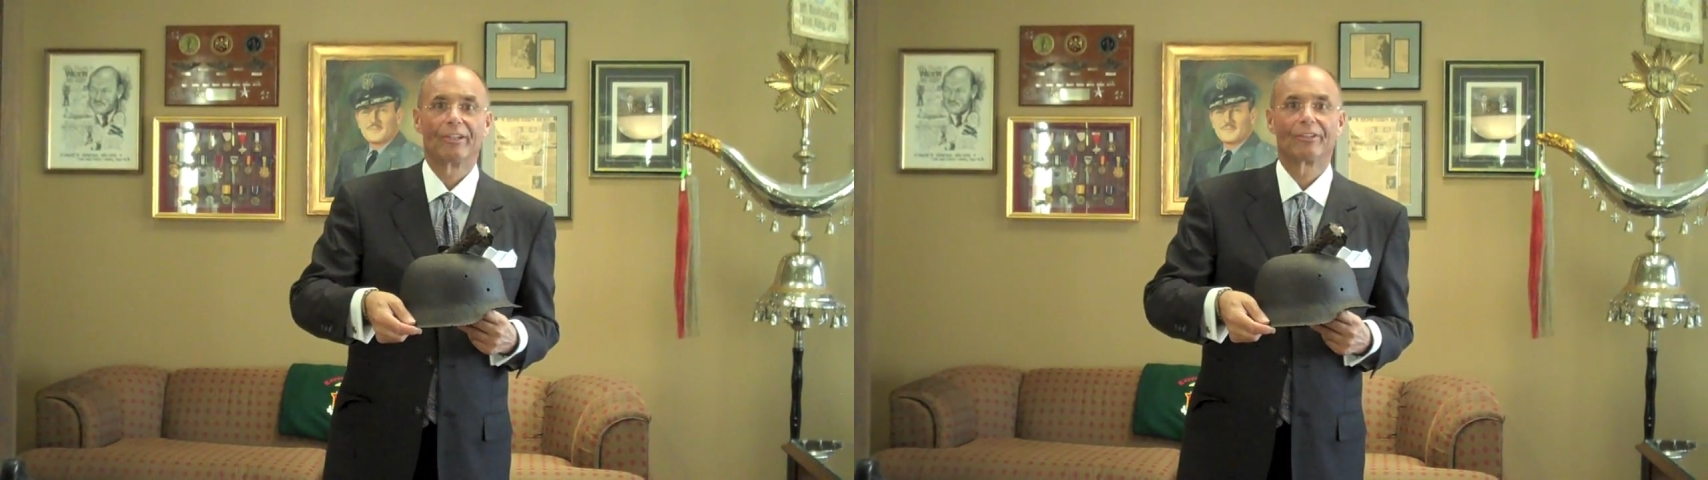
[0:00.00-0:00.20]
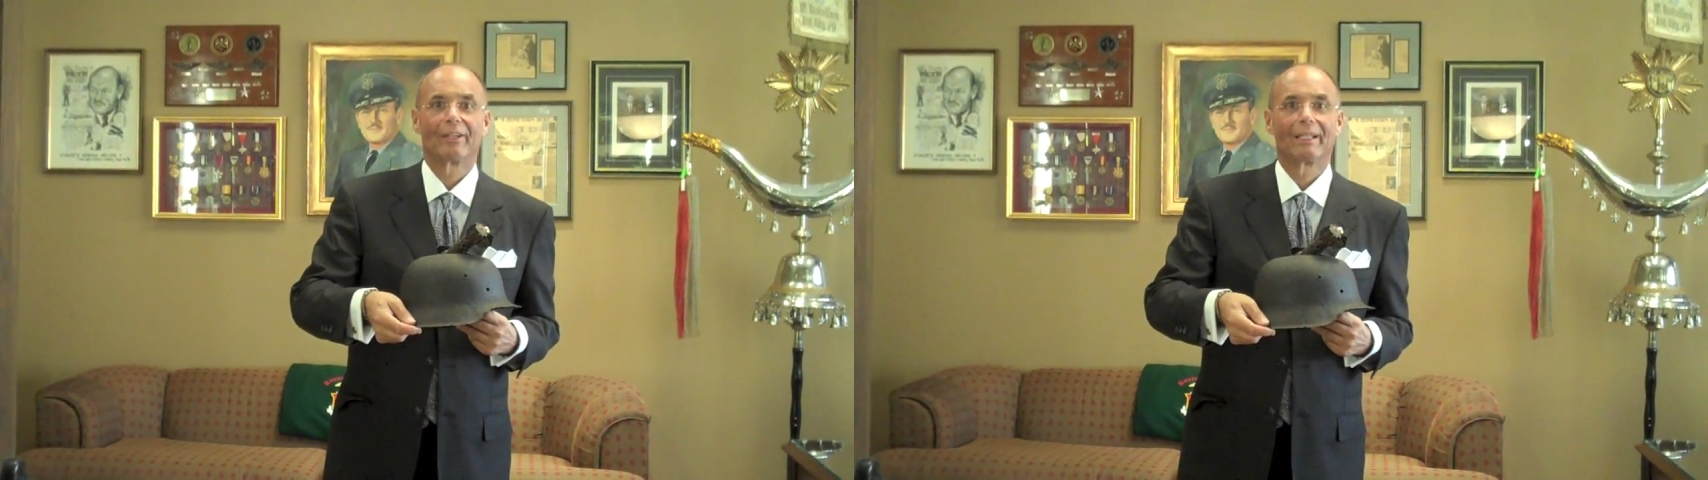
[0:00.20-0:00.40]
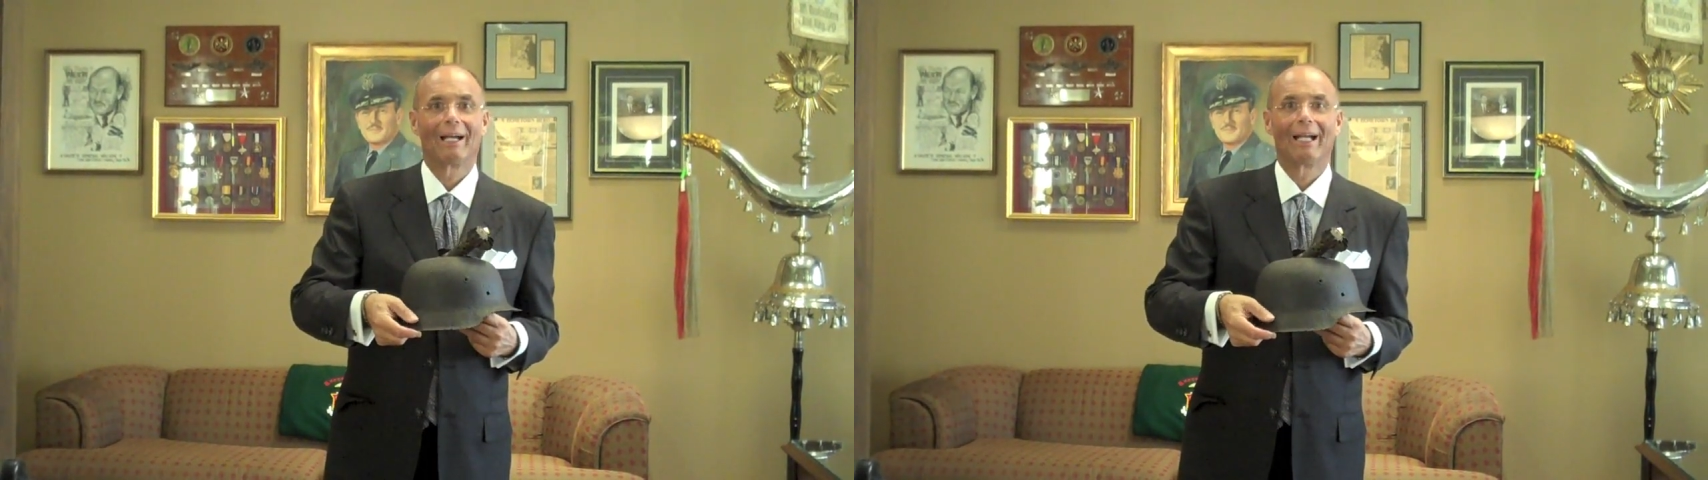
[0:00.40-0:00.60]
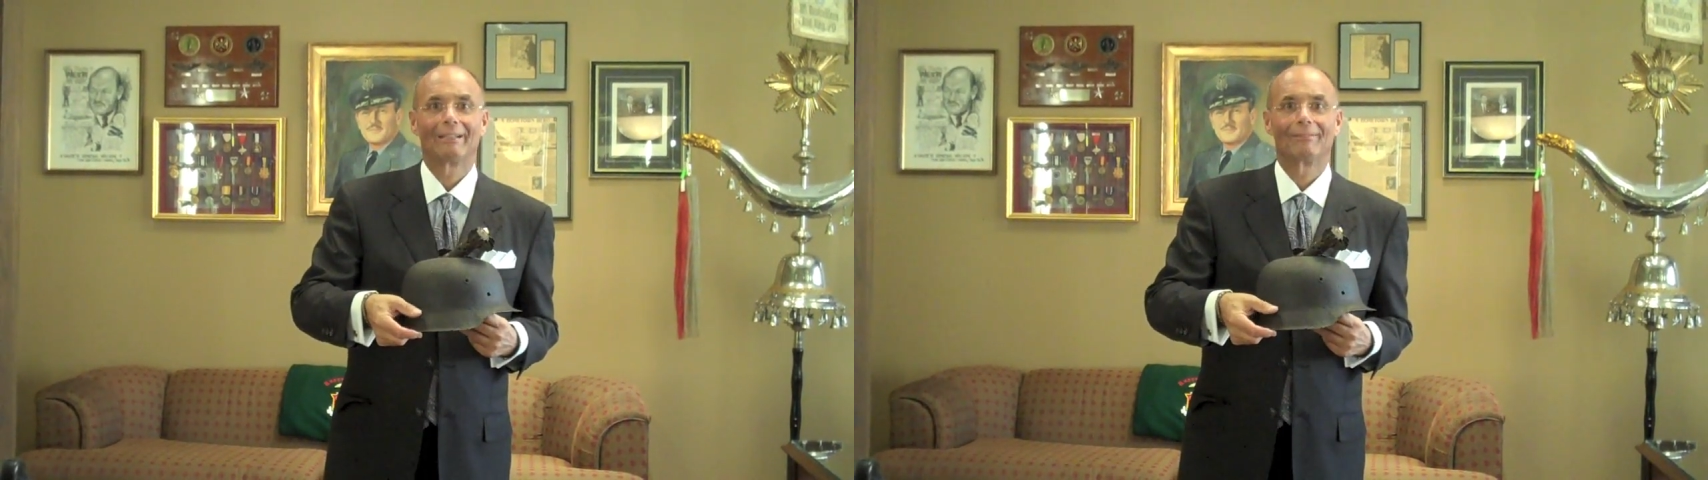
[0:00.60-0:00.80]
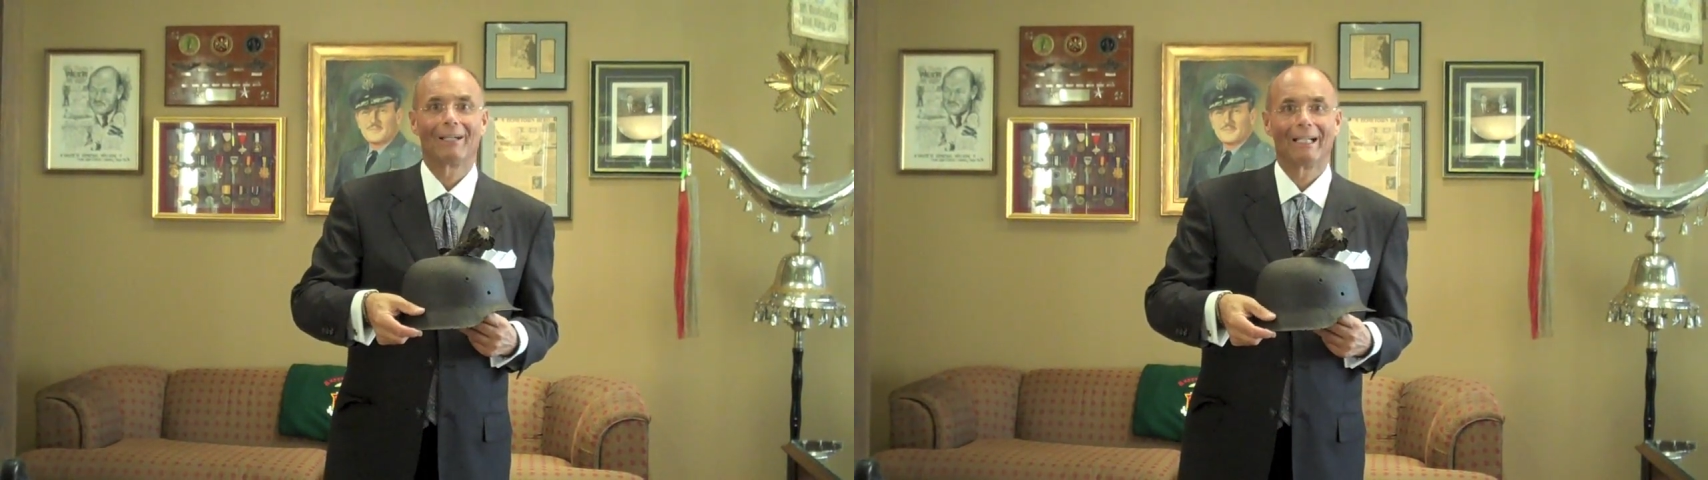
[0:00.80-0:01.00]
the
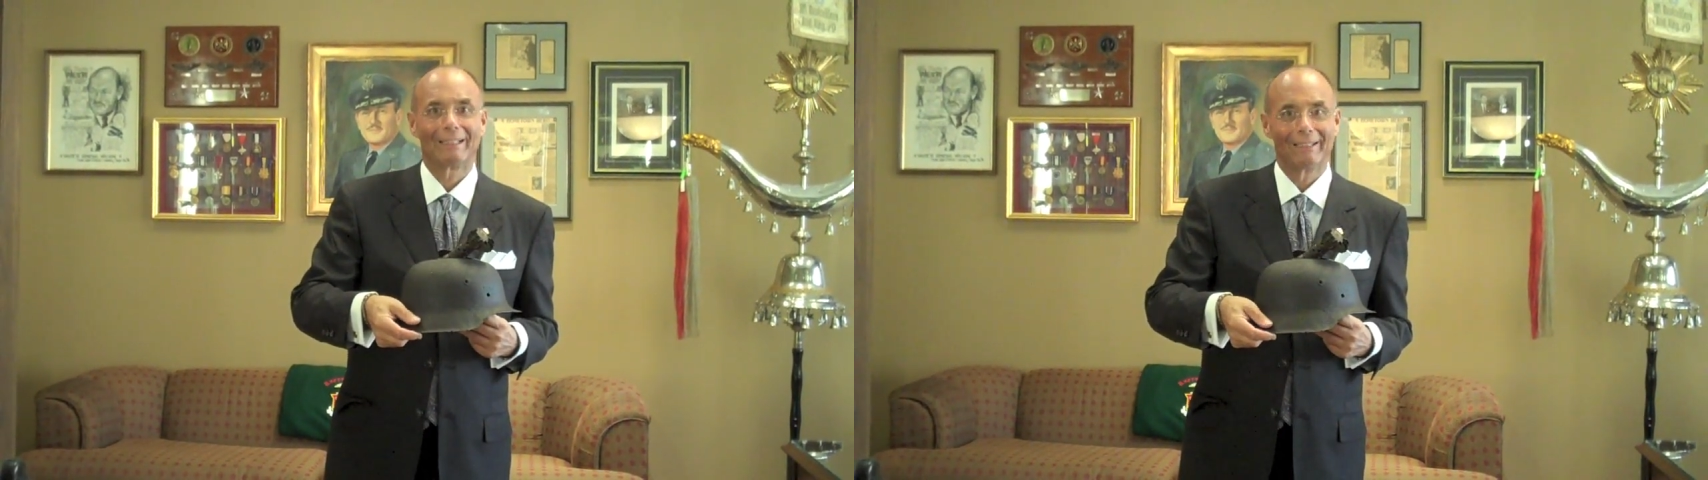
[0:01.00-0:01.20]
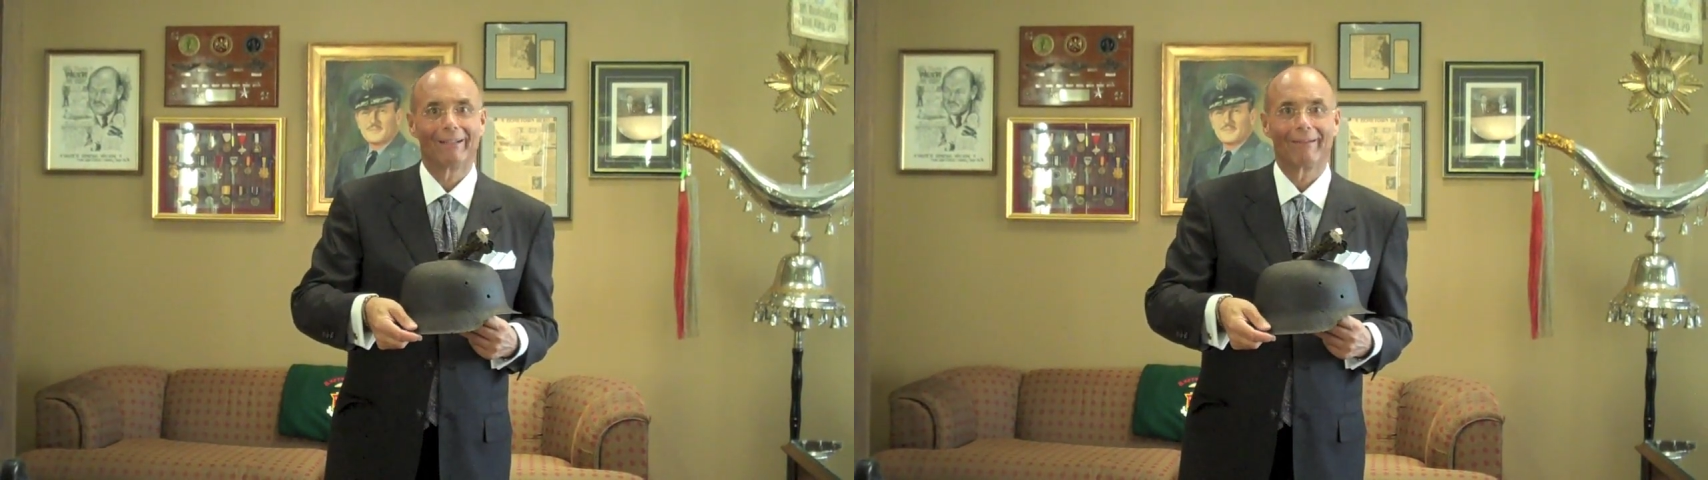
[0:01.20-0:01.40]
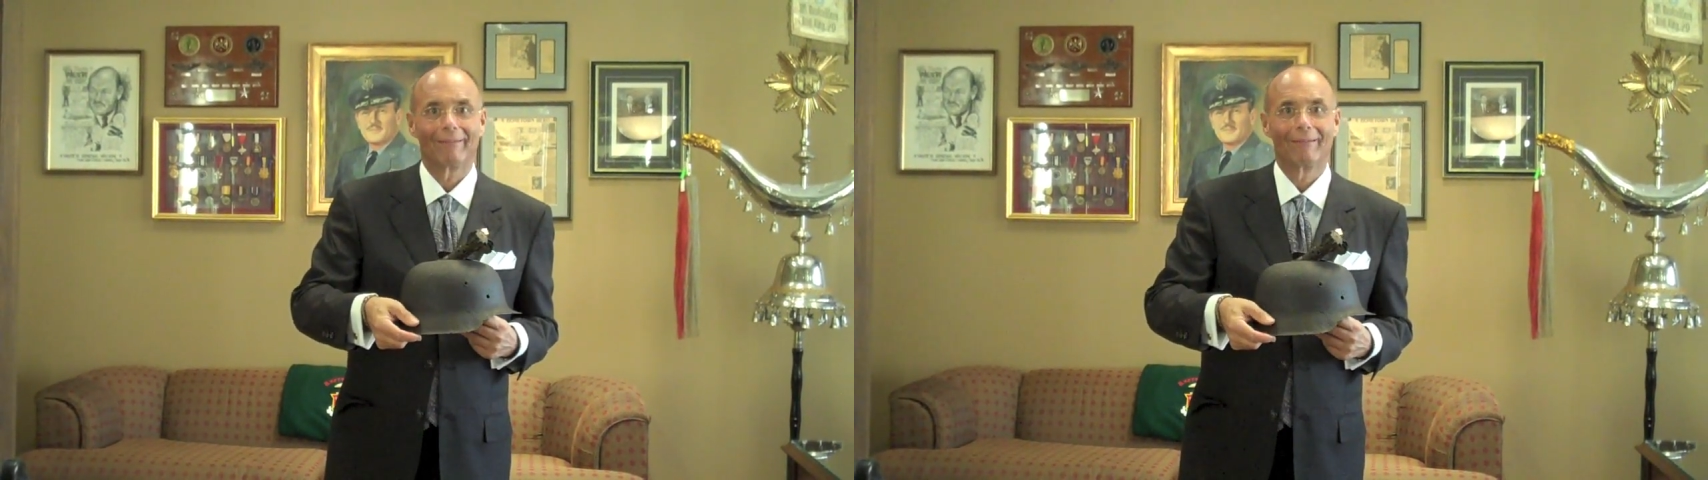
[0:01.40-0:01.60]
kind of idea